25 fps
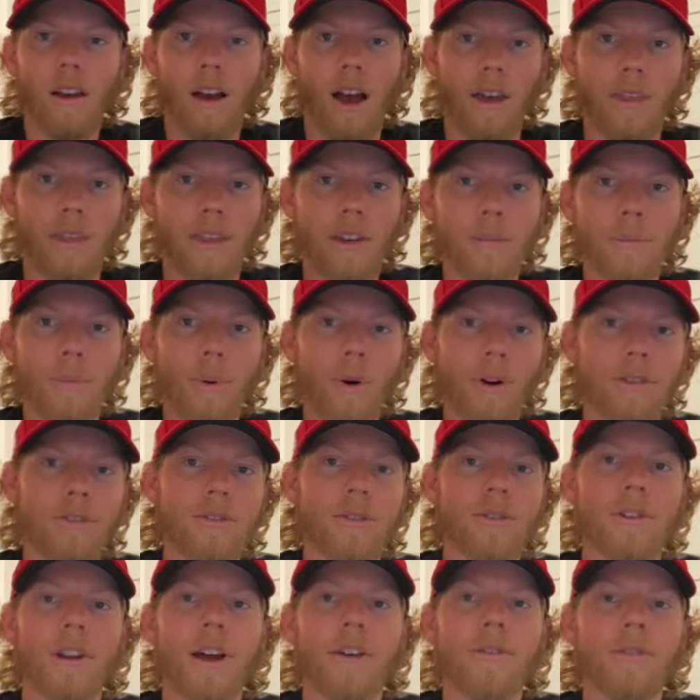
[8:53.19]
I think books
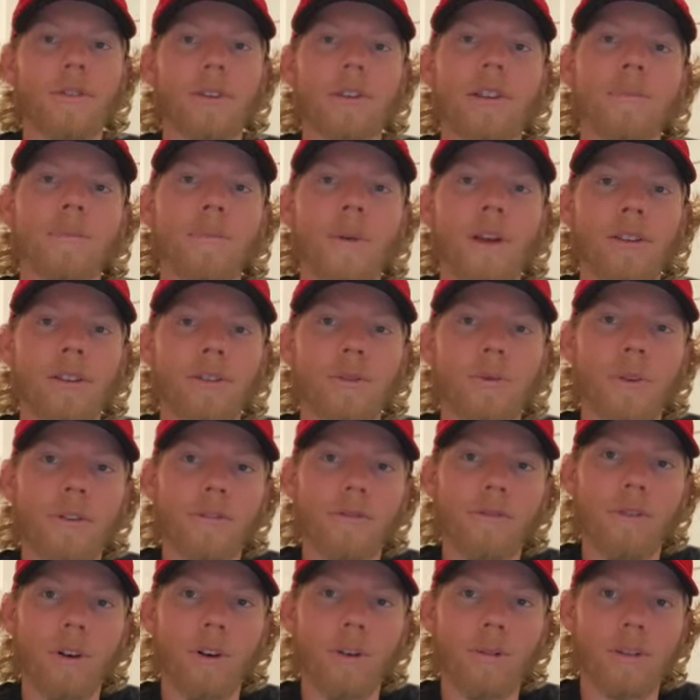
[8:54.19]
are definitely meant to
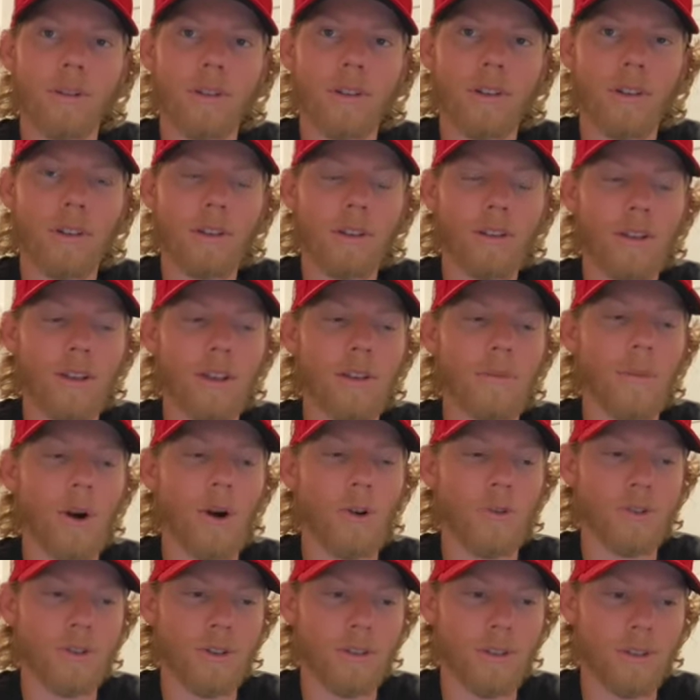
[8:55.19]
evoke
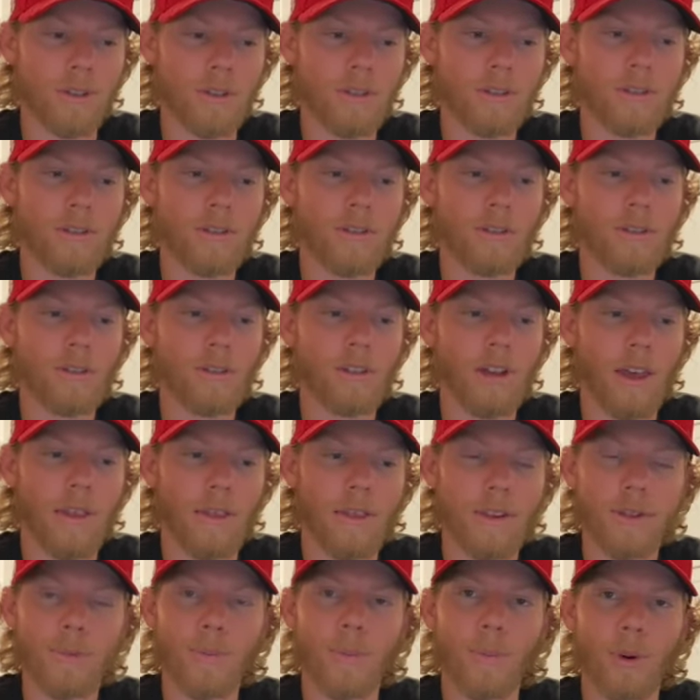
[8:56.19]
emotions, and
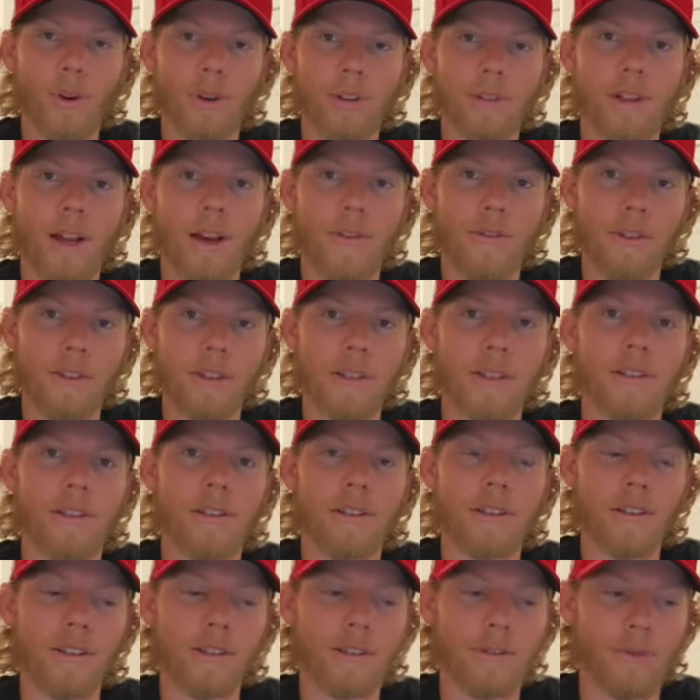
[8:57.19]
this book definitely
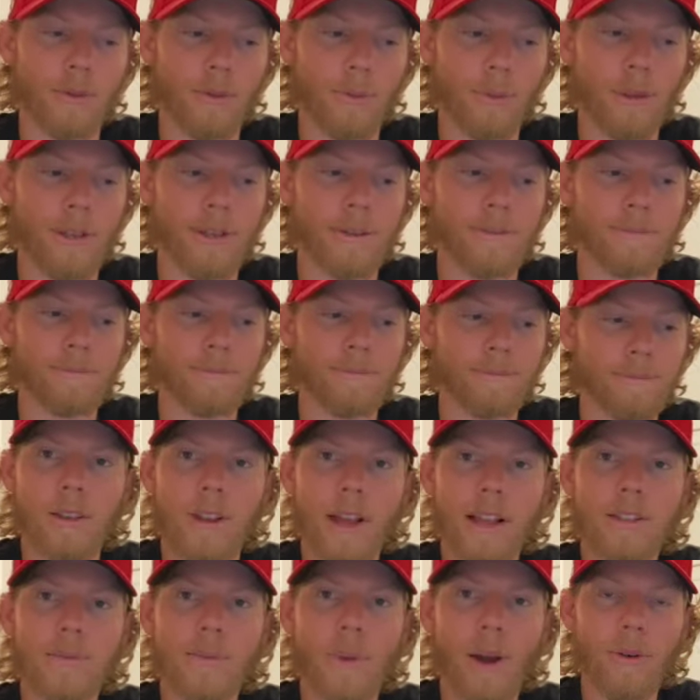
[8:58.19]
did this for me.
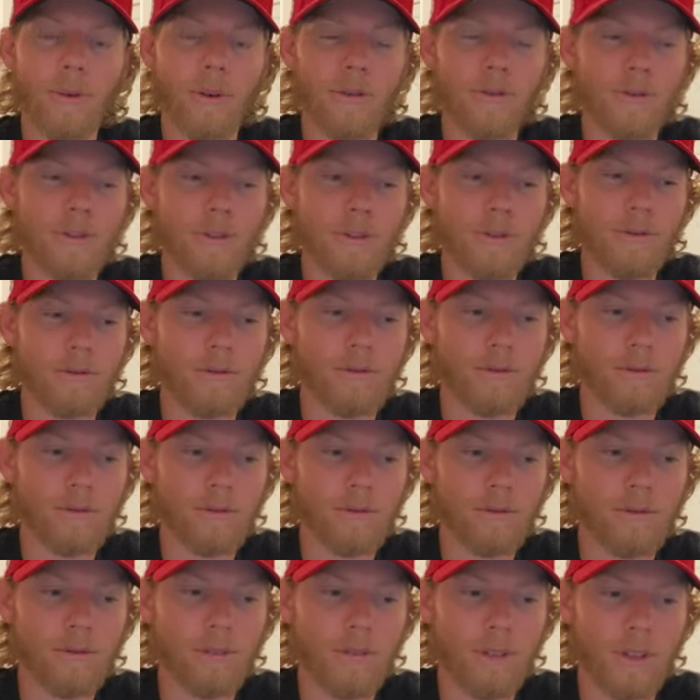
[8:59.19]
That's my review.
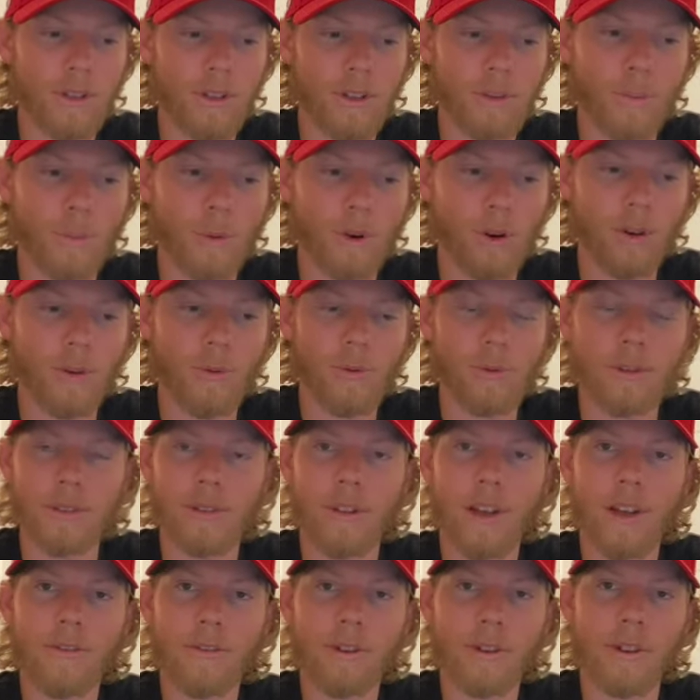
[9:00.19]
This book was
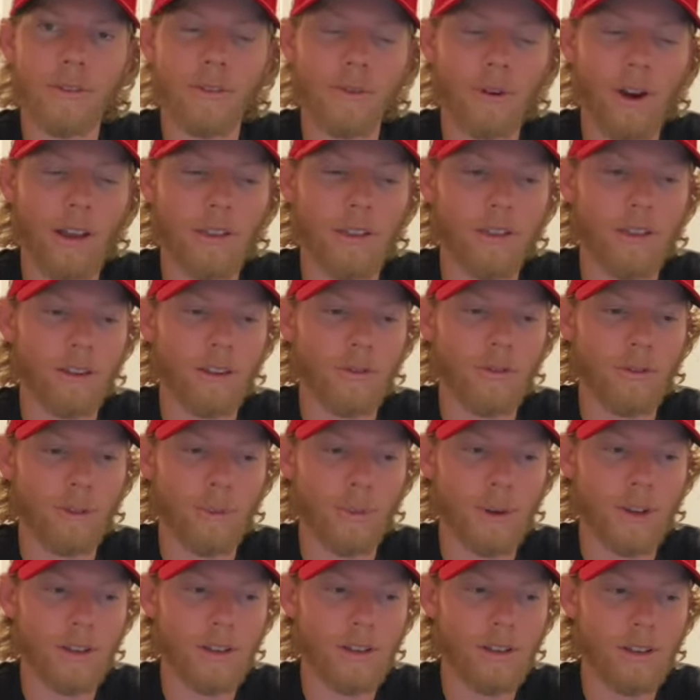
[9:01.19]
definitely the right thing for
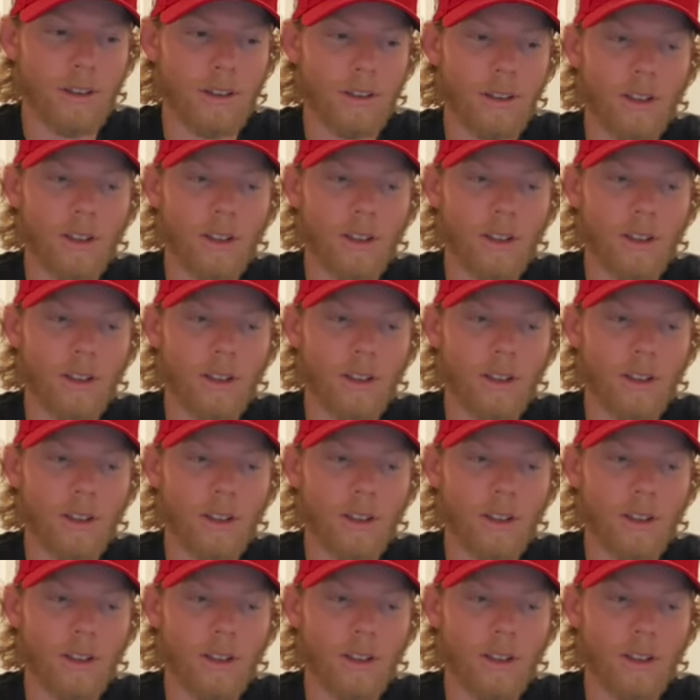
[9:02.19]
me.